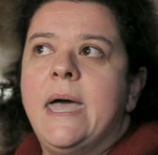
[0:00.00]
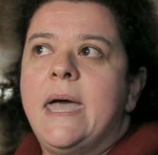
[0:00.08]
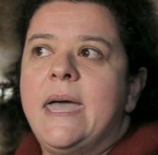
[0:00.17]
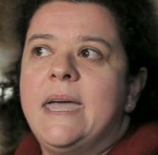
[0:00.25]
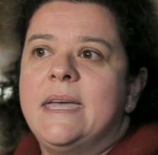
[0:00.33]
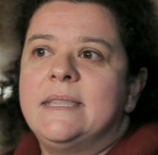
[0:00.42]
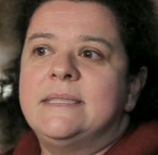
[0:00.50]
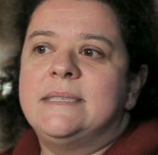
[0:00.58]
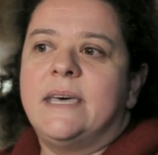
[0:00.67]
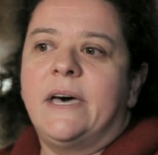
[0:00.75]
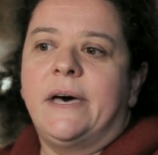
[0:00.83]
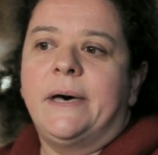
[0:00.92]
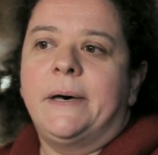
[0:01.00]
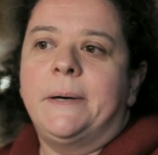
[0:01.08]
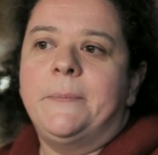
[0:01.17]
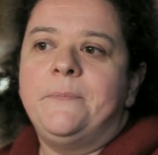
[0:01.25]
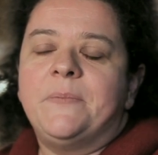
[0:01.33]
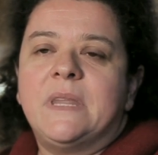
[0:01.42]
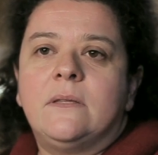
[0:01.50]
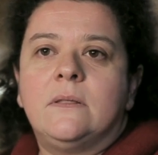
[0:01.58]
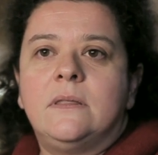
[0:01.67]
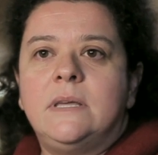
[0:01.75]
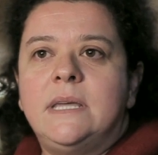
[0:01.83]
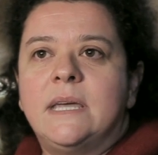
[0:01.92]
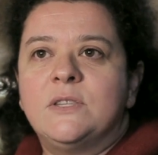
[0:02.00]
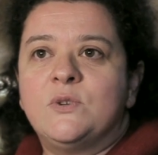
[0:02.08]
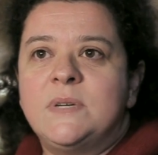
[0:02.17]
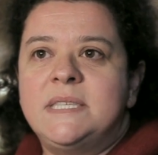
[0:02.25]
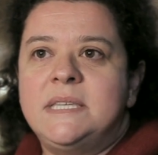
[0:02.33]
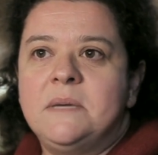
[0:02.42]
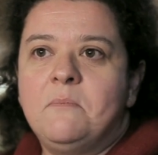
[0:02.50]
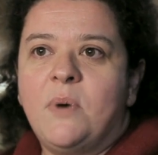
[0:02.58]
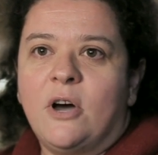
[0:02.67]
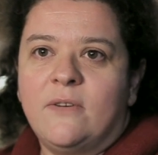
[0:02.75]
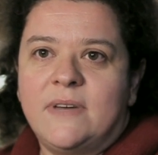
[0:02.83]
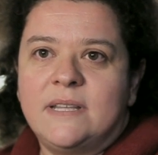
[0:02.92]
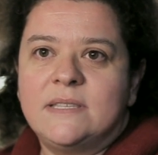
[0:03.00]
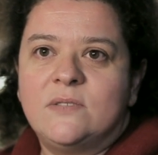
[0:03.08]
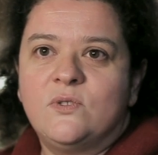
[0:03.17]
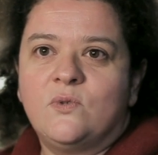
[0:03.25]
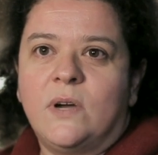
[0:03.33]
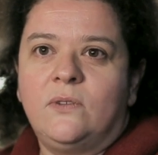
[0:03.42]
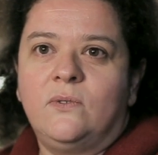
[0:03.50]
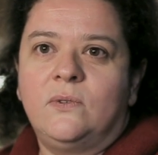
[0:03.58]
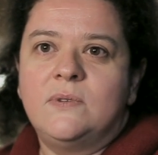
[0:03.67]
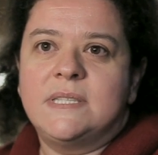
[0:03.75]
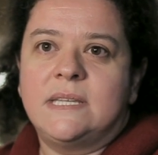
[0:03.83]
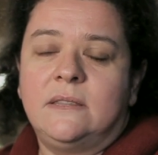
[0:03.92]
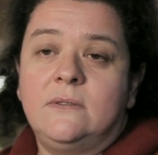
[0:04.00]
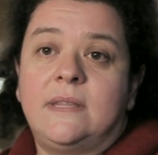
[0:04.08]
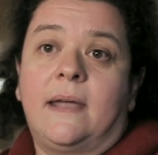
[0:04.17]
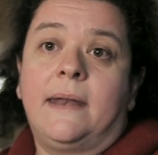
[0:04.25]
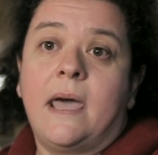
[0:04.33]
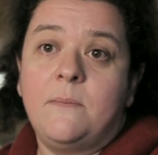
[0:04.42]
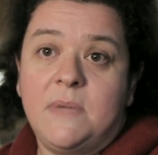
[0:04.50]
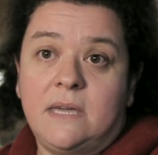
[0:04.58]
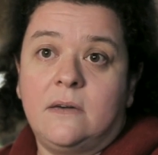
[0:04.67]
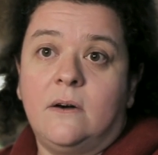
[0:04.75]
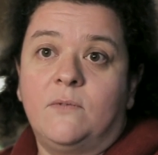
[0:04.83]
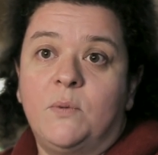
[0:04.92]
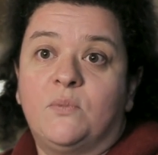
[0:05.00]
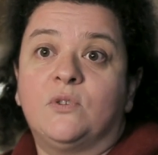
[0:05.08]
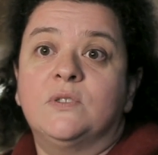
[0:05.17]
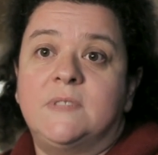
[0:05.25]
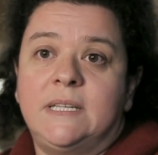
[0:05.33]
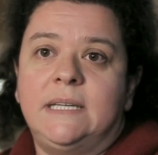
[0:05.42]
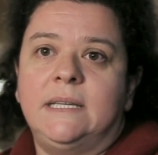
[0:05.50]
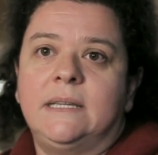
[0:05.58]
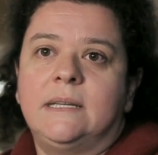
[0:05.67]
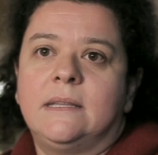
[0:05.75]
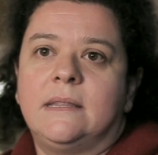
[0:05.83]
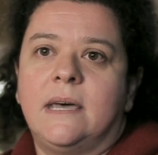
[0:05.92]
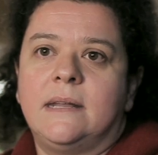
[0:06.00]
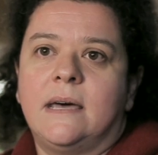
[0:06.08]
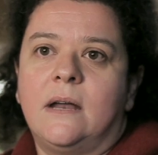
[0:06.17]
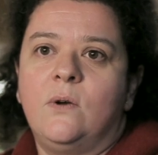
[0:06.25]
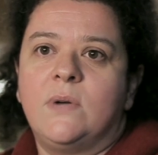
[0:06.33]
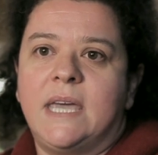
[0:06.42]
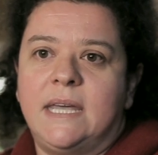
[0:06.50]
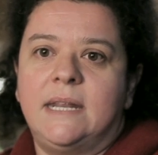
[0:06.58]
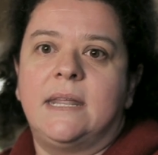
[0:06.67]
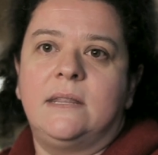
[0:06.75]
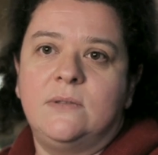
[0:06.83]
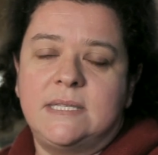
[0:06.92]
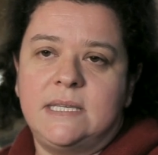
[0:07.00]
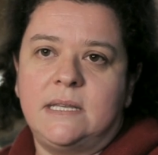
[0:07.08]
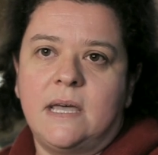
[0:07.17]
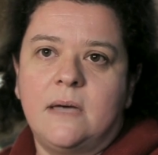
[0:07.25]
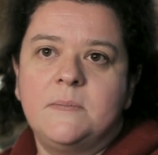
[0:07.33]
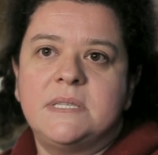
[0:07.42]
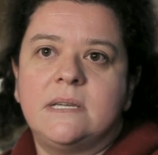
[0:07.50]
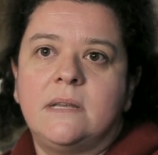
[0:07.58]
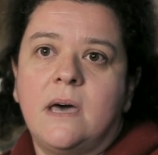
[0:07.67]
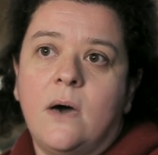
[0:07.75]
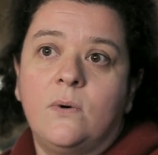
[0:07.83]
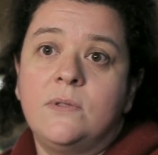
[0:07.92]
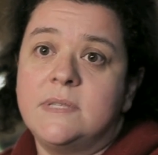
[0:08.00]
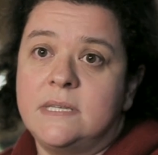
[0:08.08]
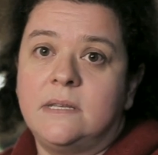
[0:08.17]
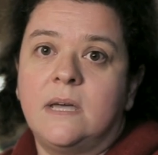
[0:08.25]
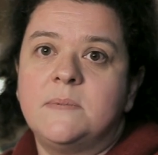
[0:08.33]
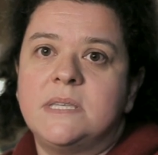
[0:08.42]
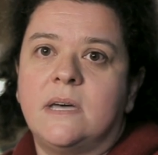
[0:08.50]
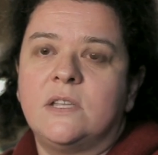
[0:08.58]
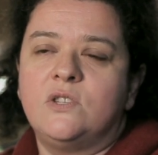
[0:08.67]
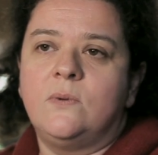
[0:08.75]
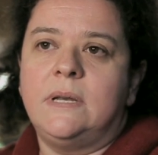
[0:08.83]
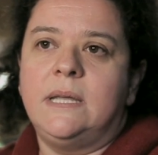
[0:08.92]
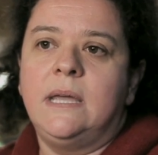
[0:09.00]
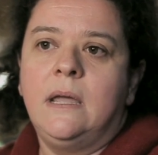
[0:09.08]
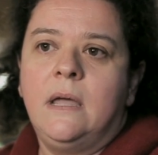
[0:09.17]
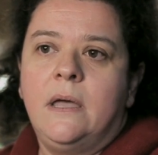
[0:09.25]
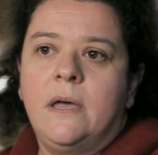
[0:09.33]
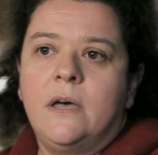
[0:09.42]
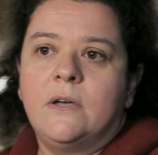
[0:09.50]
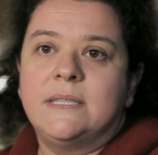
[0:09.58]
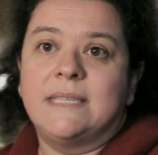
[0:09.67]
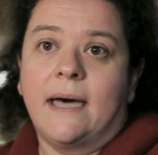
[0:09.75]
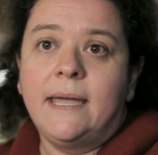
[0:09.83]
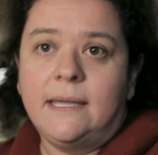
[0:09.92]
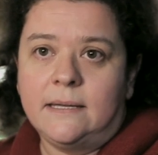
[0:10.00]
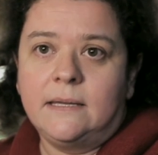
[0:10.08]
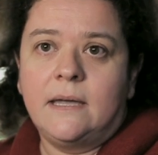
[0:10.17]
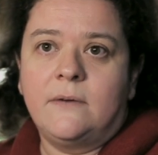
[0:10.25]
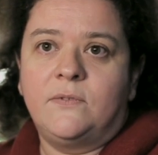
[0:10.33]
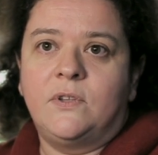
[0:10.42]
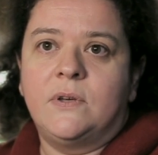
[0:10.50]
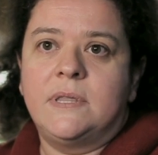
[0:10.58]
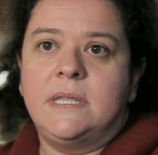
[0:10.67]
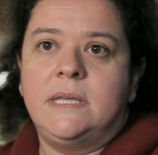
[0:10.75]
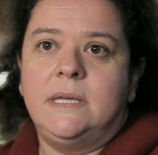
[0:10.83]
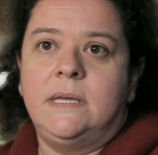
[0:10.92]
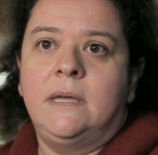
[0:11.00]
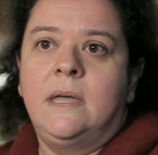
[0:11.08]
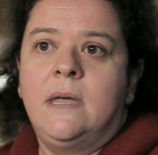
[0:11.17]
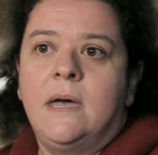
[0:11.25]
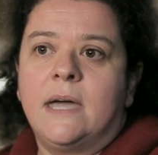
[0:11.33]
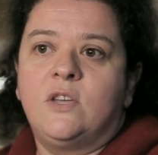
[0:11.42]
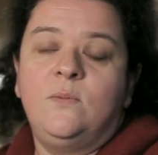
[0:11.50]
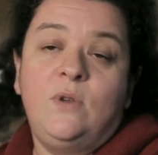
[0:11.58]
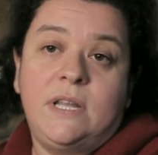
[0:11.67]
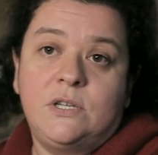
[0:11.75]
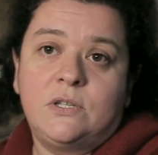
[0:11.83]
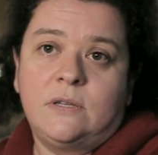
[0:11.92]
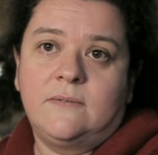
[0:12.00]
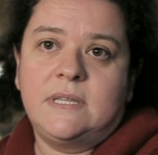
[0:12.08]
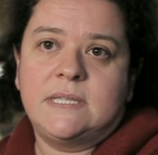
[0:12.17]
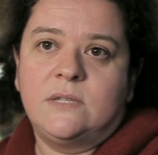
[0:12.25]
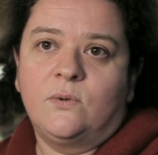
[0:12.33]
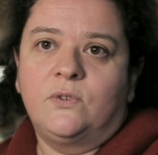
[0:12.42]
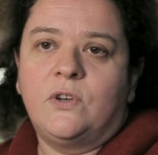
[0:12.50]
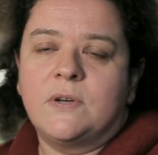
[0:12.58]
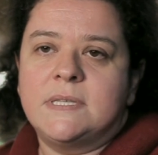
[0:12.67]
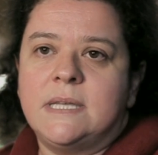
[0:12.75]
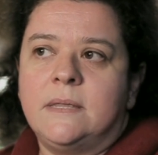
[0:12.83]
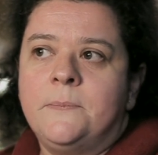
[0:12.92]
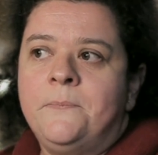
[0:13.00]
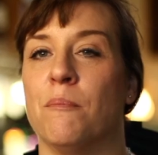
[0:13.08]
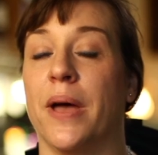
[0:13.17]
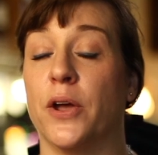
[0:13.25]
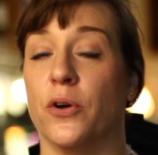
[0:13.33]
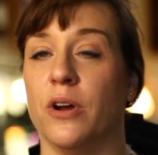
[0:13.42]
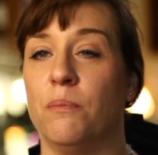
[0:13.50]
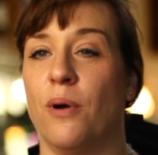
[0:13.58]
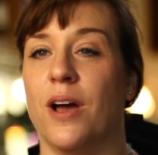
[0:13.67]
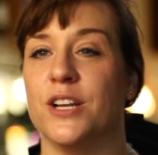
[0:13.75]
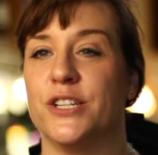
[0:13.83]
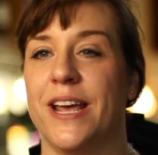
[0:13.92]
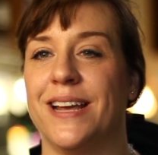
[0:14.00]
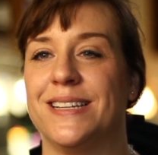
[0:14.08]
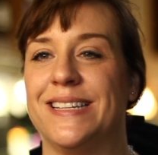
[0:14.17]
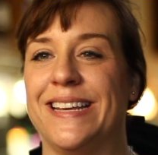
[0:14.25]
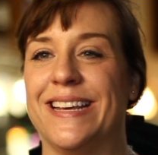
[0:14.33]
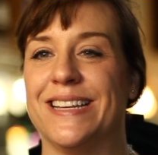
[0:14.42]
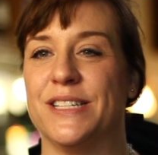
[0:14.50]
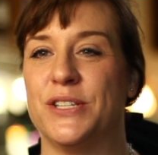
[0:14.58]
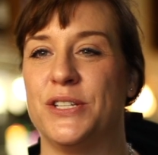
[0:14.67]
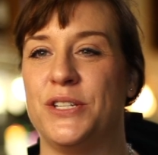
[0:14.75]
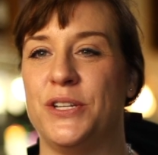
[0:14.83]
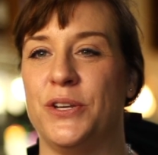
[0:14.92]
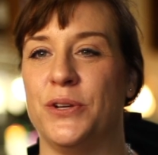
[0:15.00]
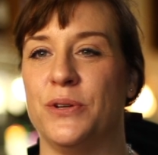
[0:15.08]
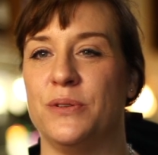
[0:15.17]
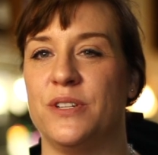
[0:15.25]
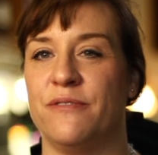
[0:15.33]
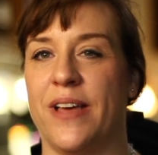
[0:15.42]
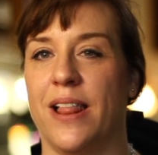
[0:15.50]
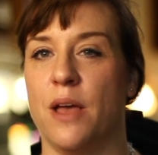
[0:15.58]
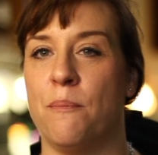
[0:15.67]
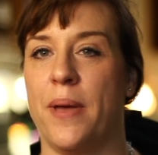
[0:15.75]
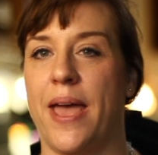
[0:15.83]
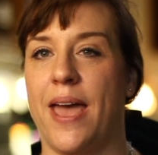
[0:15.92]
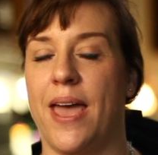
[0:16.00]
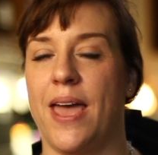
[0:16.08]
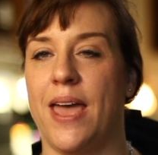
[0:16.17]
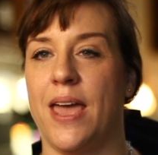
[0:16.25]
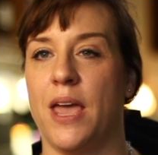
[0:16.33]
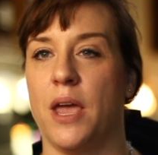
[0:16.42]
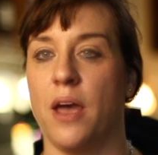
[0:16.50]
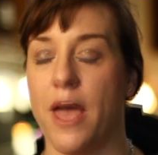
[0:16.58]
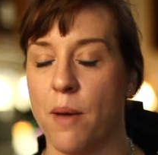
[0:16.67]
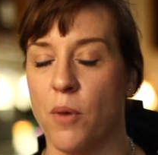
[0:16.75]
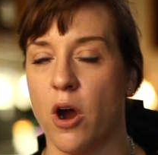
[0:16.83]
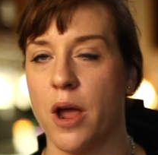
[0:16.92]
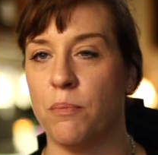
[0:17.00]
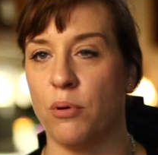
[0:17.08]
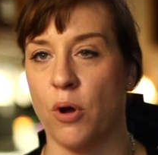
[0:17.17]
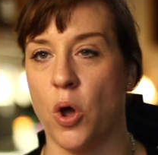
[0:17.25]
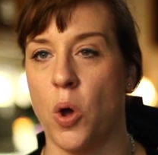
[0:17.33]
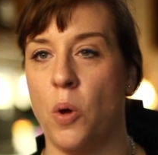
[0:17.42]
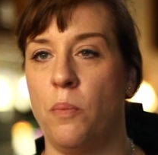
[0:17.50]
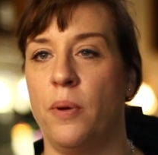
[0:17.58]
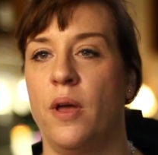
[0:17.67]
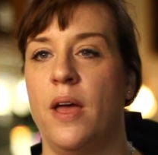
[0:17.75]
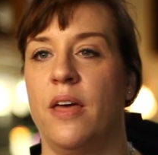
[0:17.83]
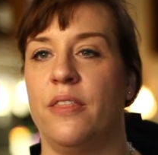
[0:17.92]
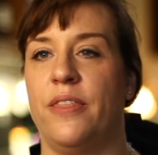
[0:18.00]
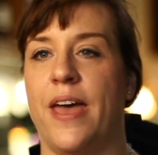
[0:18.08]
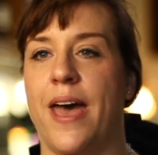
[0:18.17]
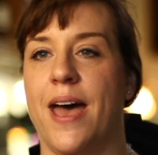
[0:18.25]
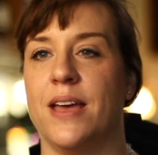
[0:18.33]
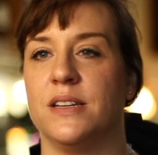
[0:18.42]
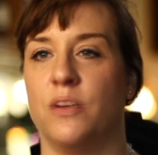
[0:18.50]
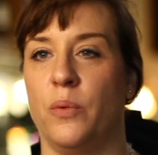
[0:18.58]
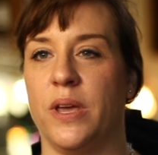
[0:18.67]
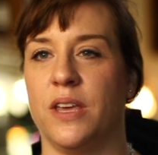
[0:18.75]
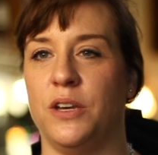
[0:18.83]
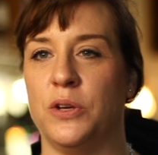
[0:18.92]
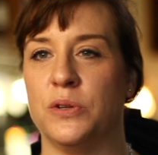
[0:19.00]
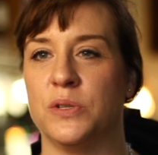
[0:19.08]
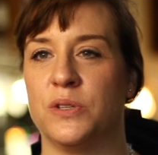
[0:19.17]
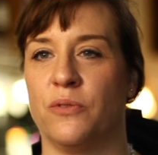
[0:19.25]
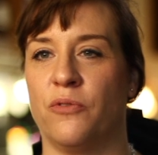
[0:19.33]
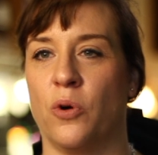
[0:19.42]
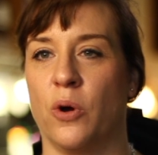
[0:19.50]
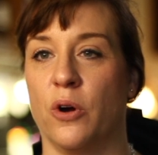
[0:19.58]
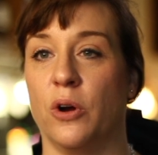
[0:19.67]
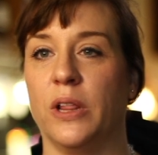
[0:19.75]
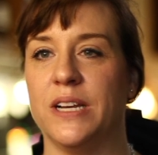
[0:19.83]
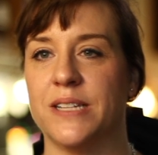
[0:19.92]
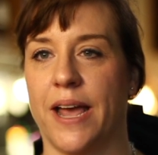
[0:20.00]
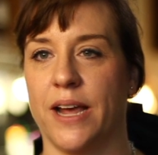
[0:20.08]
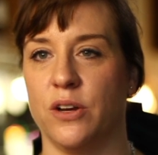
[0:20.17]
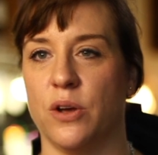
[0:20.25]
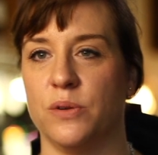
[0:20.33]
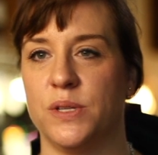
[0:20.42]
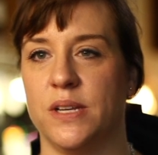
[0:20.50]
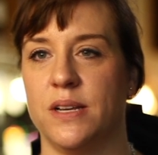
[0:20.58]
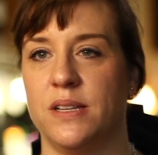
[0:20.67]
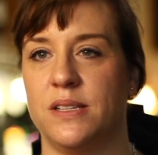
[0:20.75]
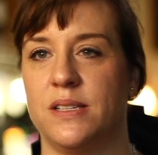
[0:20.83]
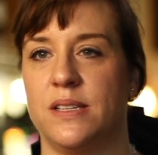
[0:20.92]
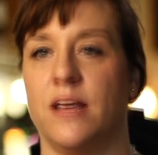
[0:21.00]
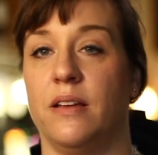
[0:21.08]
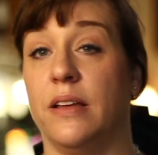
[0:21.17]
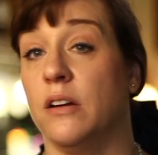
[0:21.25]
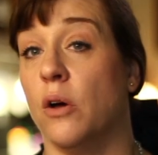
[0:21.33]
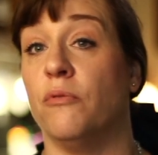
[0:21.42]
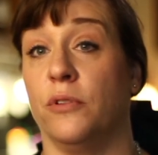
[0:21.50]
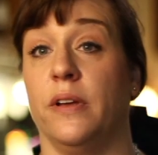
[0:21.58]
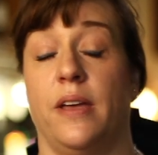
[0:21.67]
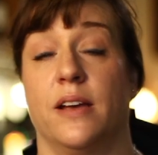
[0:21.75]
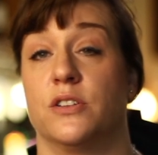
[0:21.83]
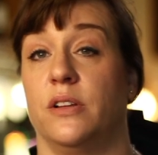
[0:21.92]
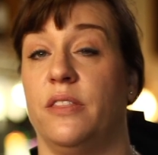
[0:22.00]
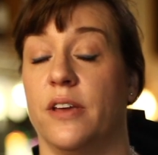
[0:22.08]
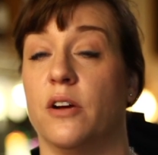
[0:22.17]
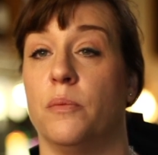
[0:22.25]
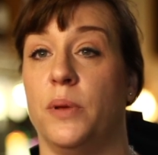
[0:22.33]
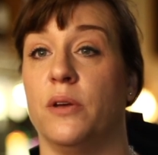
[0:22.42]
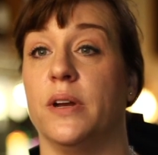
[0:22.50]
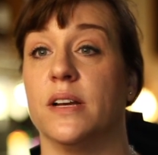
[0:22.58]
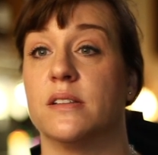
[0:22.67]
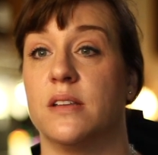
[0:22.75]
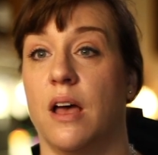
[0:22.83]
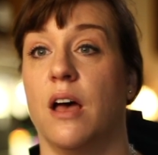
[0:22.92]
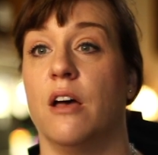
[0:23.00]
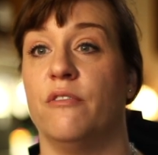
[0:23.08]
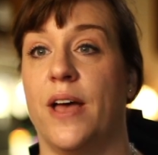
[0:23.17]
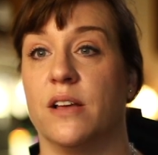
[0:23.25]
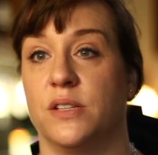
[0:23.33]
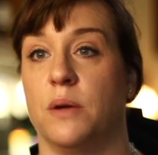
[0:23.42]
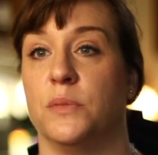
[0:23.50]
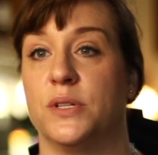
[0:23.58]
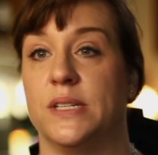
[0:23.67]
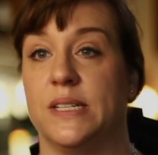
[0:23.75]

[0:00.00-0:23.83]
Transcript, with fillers: And um, the interesting part of it is to try to understand the dynamic of the protein that are located at the synapse and how the synapse are actually uh, dying after the accumulation of this neurotoxin. My current project is to develop a MRI probe that we can use for early diagnosis and hopefully actually therapeutics of Alzheimer's